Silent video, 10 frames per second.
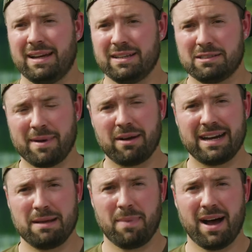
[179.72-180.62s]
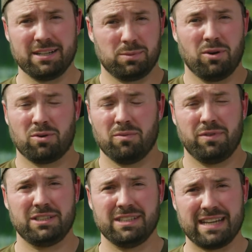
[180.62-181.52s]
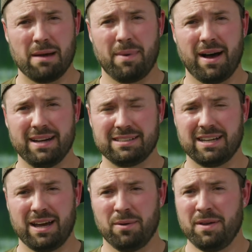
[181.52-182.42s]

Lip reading: it's about getting bites. We all come fishing to get bites. So